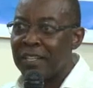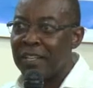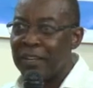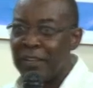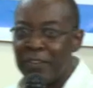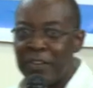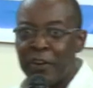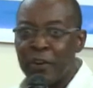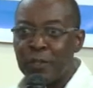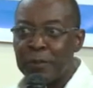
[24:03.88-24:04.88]

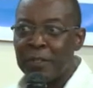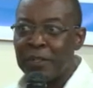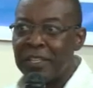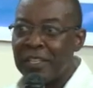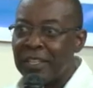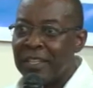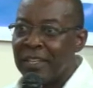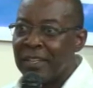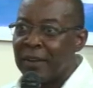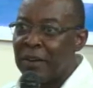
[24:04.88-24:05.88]
general hospital,
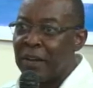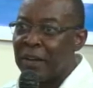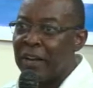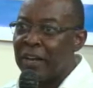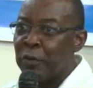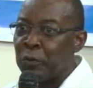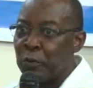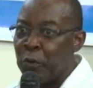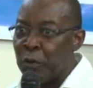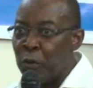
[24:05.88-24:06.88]

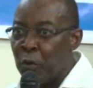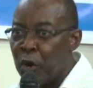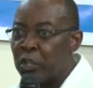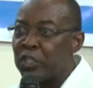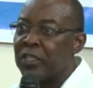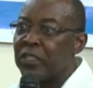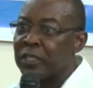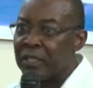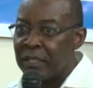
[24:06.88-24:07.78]
and you want,